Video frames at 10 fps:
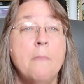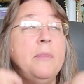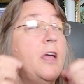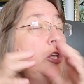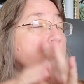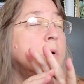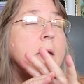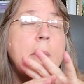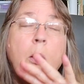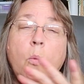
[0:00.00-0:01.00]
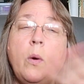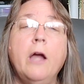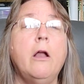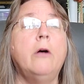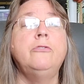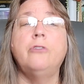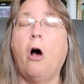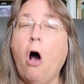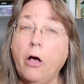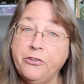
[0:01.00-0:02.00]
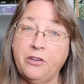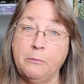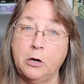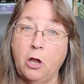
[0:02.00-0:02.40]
But then you can make weirdos all summer